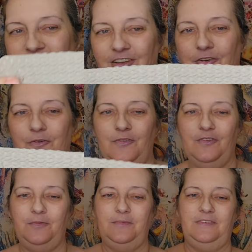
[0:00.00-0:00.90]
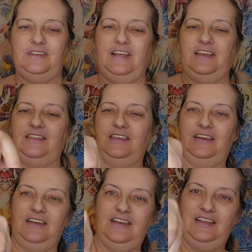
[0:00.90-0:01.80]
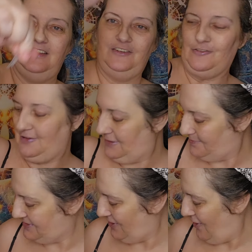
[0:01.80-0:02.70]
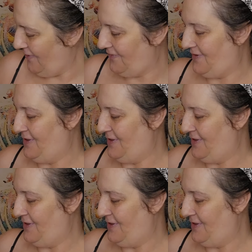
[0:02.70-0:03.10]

So, take the little clips off.